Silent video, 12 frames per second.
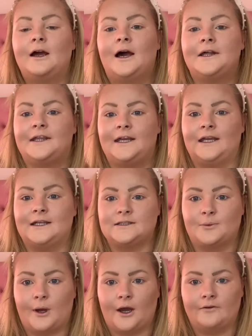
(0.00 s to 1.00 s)
I think it's a
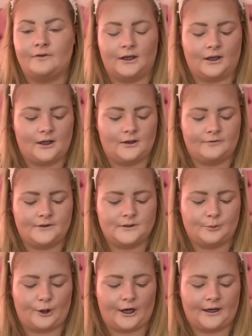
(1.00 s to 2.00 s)
perfect colour for
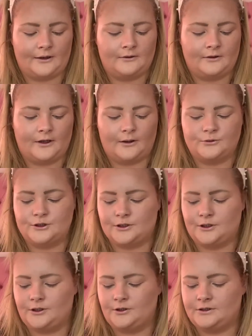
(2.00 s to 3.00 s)
spring, and I'm just
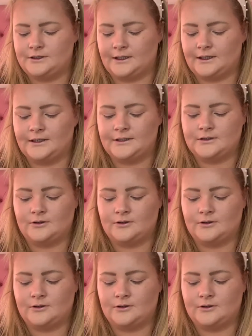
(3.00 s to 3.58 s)
going to use this